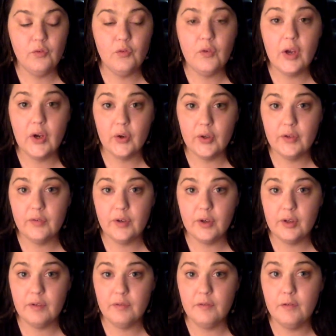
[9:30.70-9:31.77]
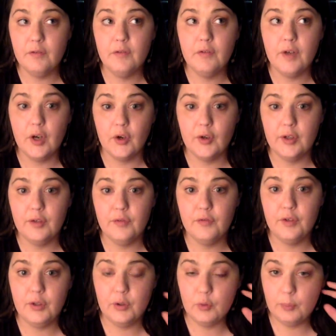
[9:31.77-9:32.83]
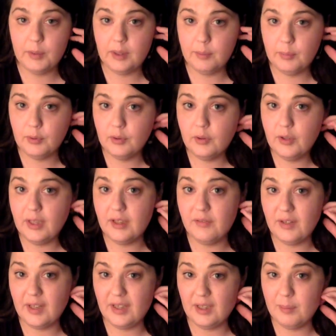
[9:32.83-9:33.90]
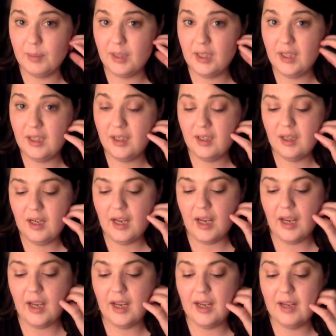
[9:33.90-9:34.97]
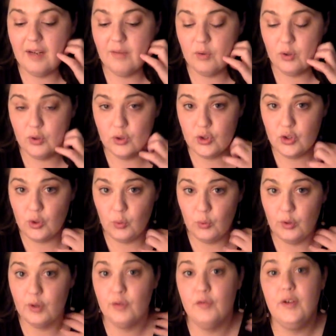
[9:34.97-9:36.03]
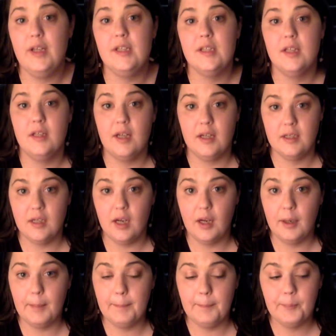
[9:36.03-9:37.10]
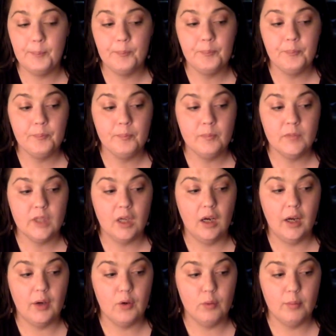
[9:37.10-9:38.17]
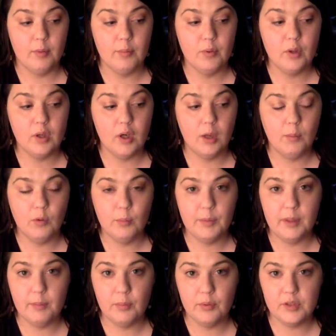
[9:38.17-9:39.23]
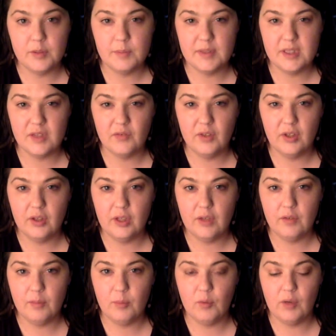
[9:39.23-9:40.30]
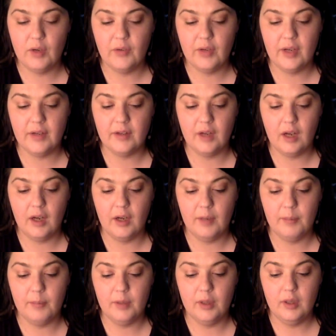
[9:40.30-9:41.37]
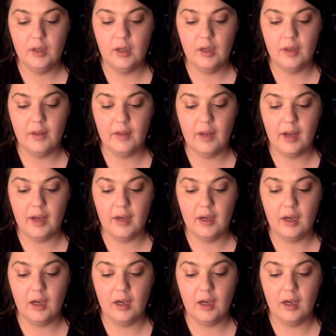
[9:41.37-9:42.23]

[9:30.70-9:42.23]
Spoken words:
Very, very, very few people, if anybody, ever showed their face at that time. I remember a couple people specifically from around that time that